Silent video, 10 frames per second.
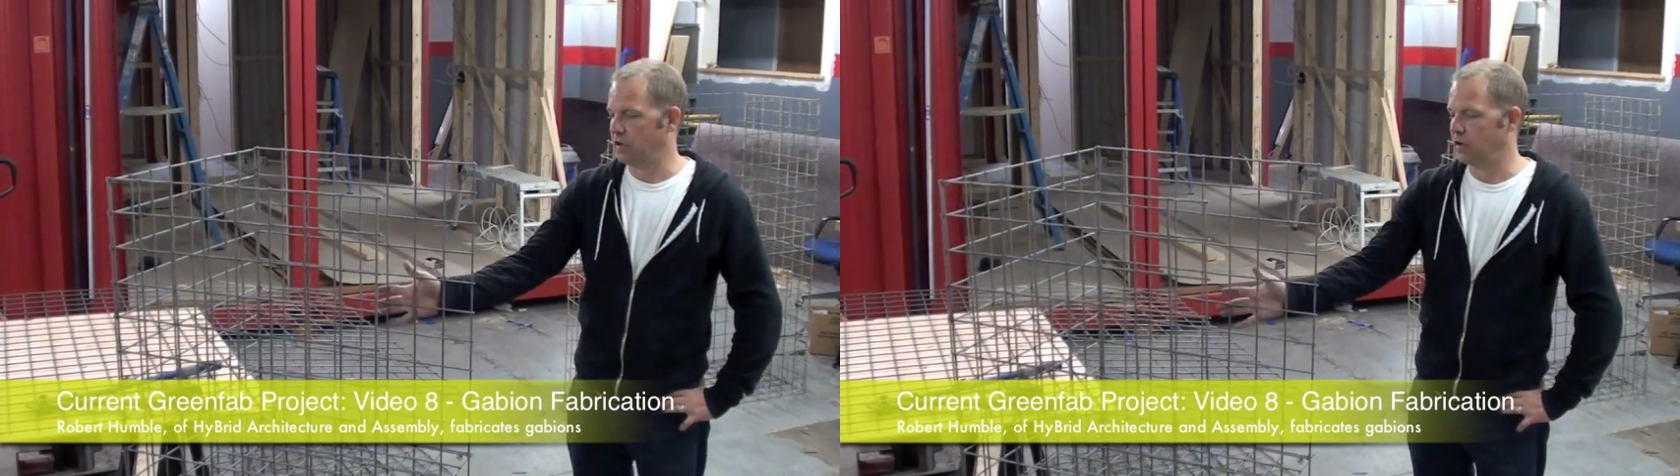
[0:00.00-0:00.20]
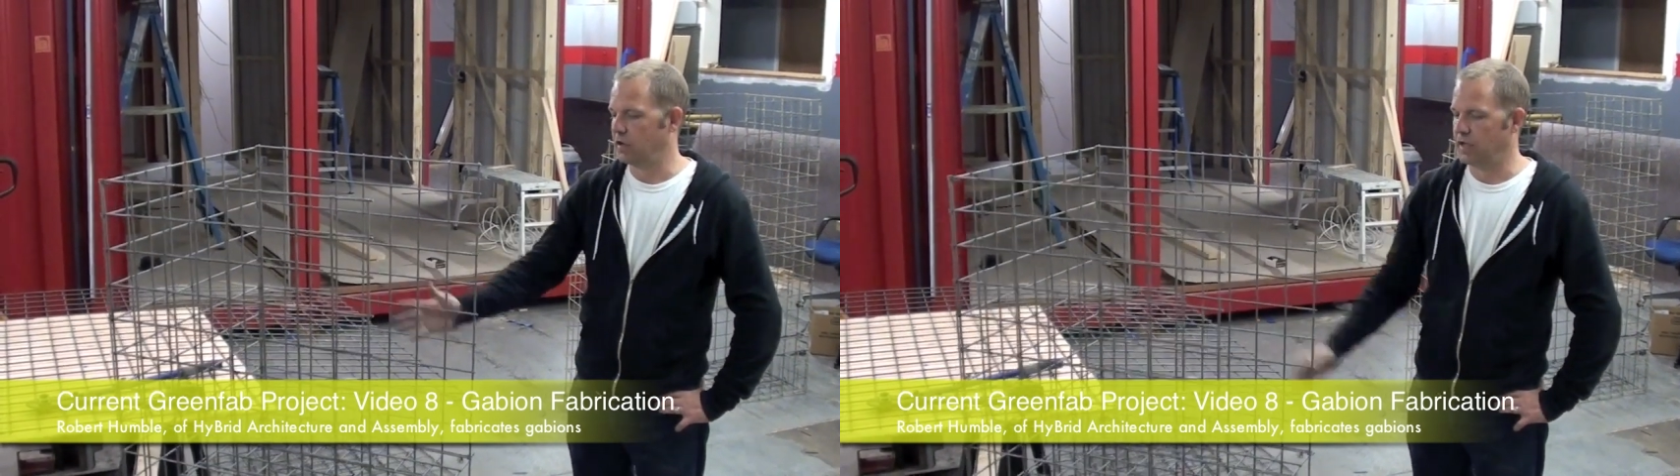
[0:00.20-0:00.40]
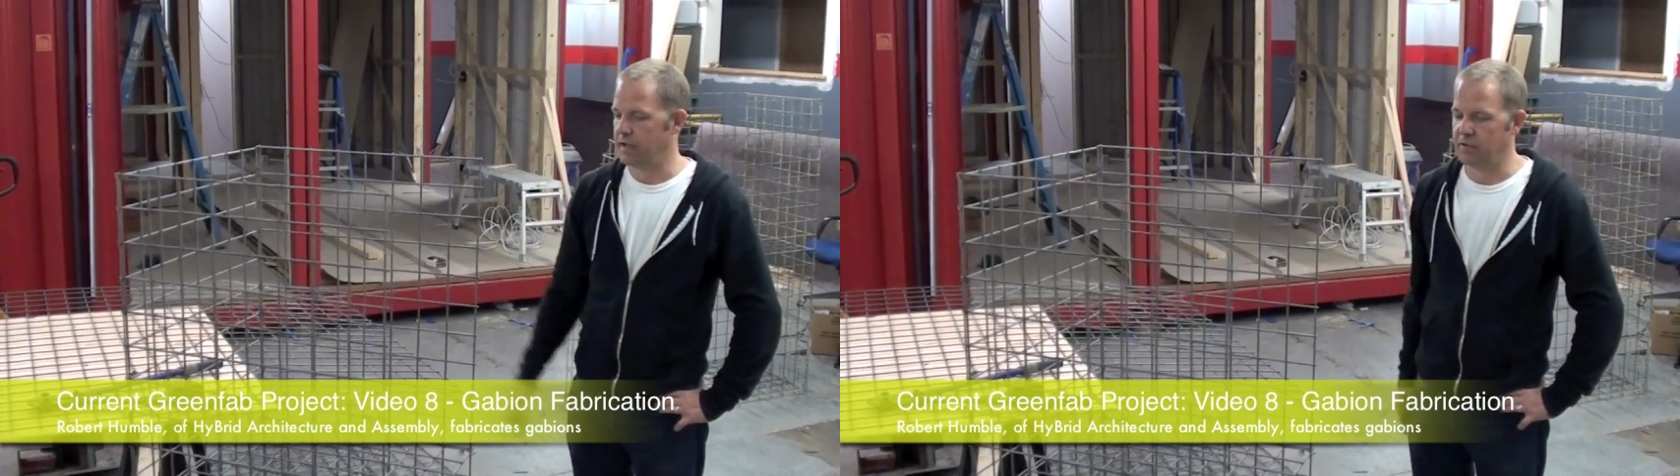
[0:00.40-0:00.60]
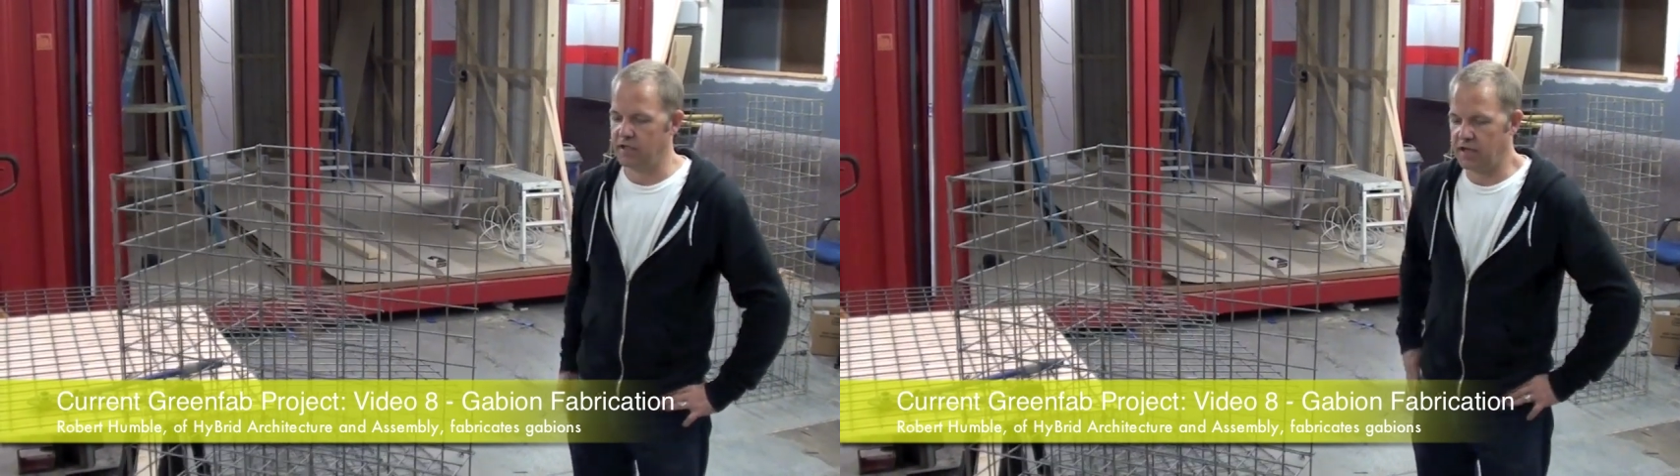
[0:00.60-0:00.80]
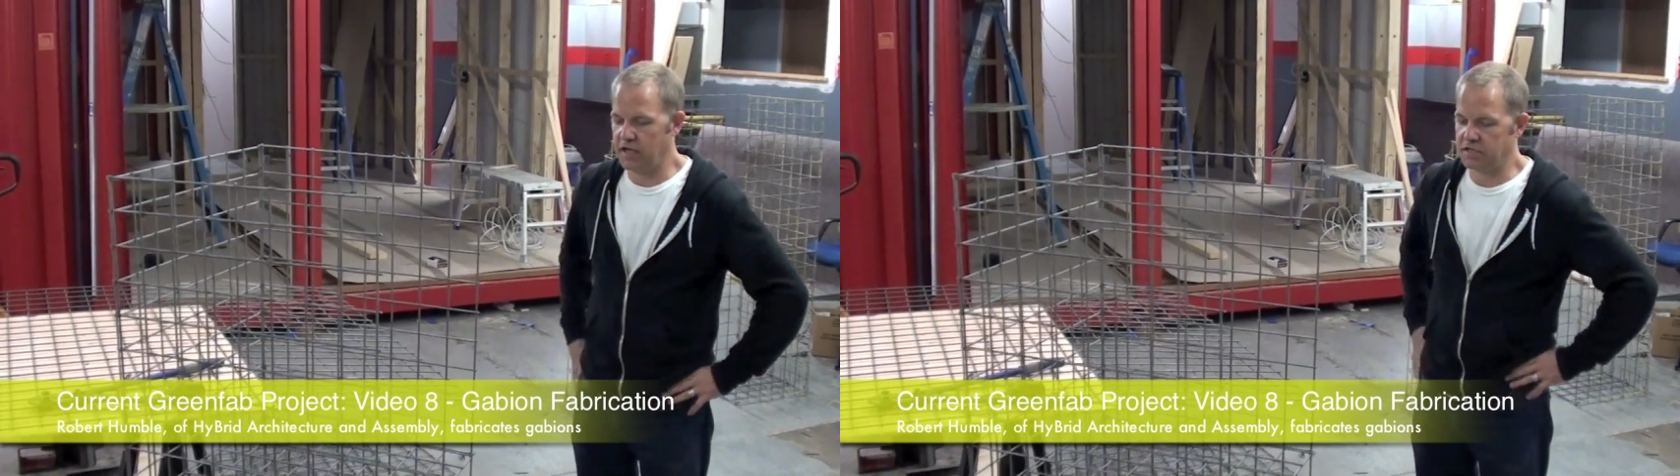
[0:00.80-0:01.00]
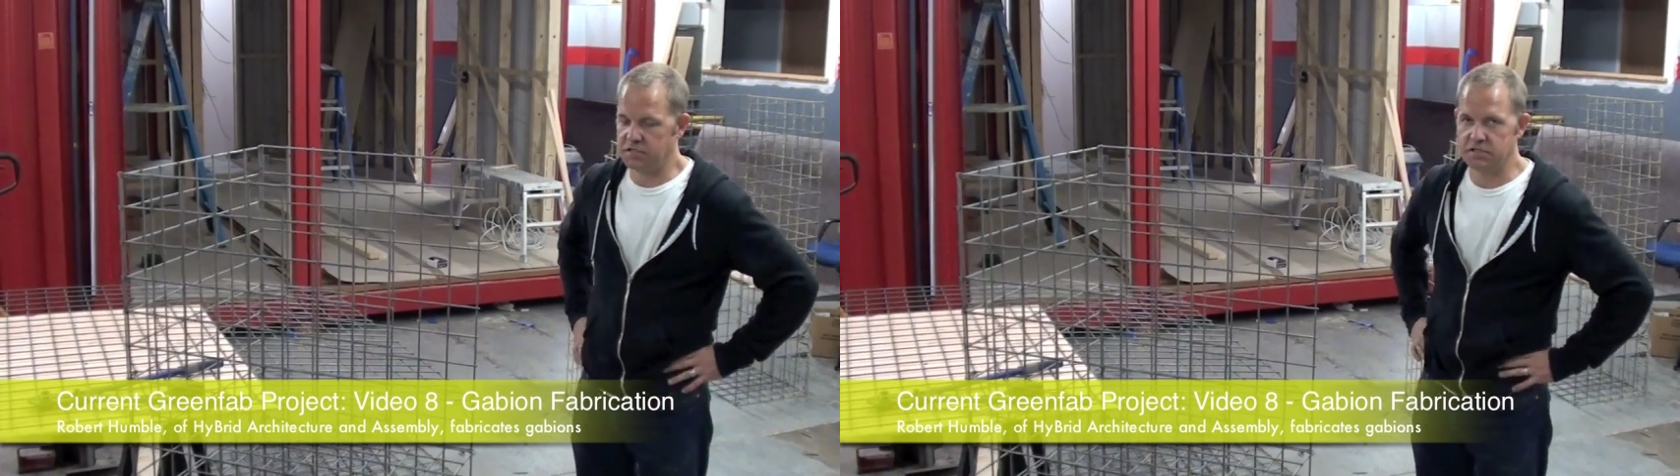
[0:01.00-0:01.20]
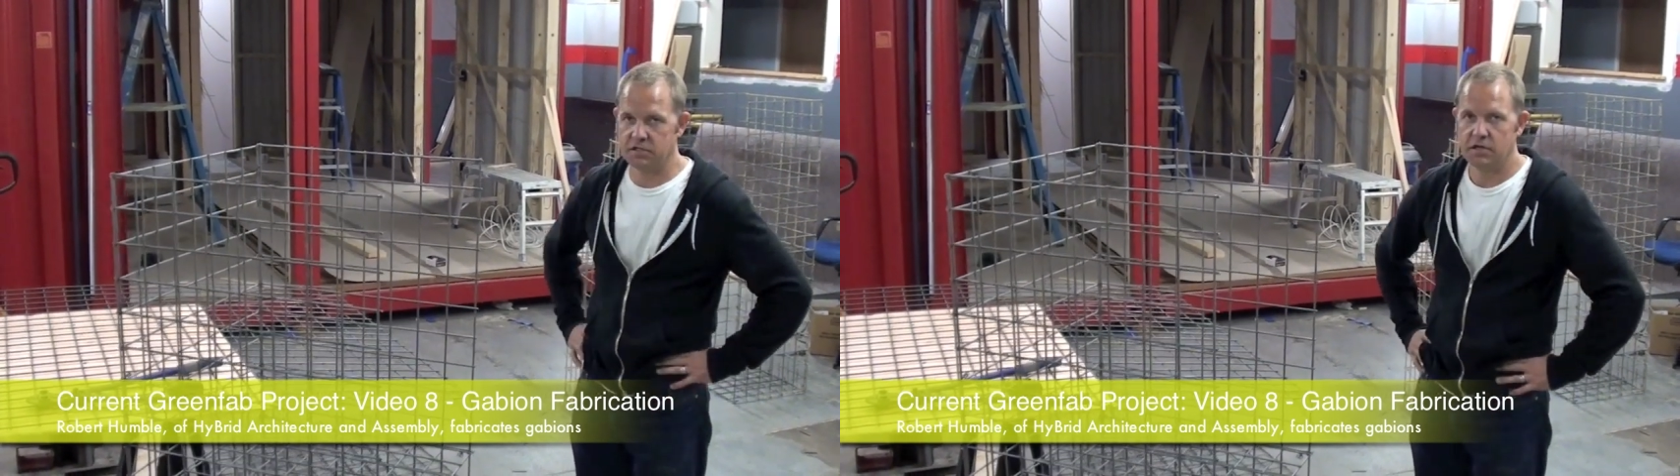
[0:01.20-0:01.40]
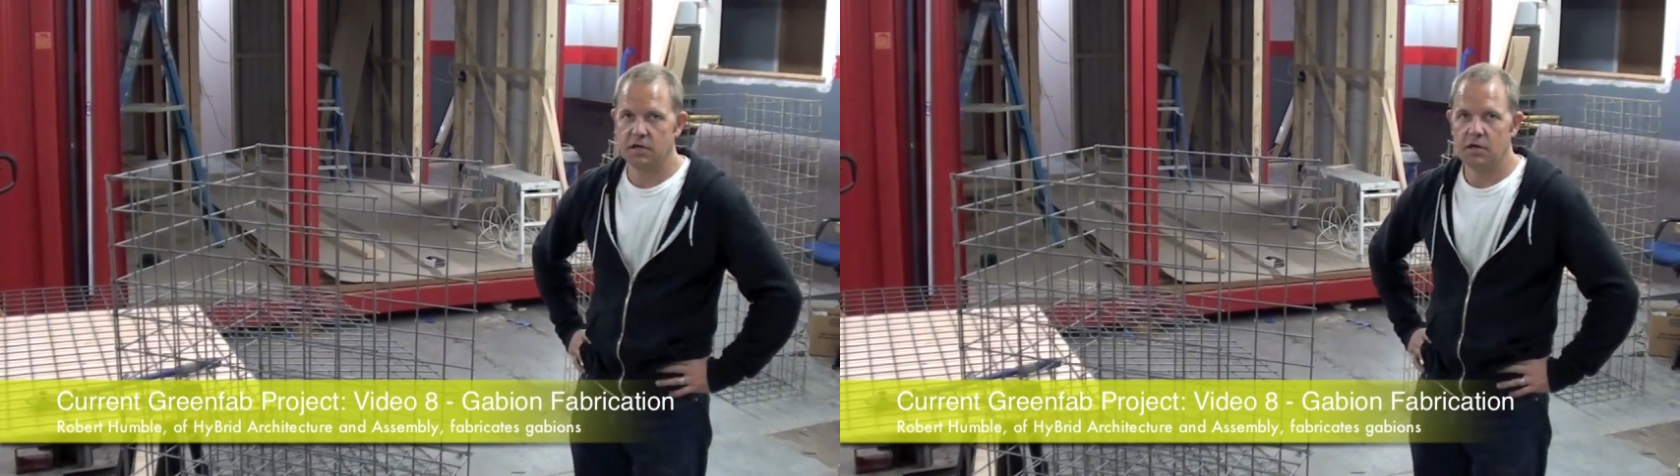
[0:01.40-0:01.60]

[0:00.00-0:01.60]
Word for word: uh, Gabion cages